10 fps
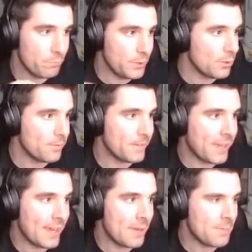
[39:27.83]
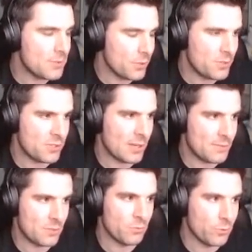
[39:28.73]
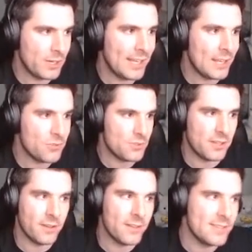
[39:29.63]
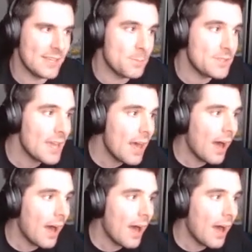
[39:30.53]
beautiful game, touches off some really interesting concepts.